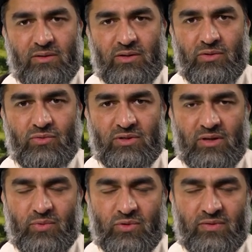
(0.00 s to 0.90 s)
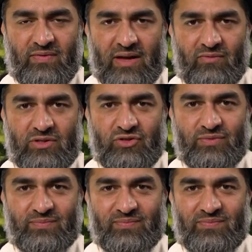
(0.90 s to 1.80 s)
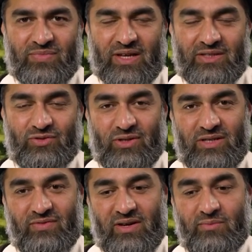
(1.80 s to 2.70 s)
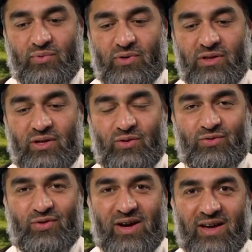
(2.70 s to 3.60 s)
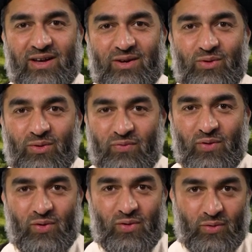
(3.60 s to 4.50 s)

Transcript: using abusive language. So it is very important that you try and look for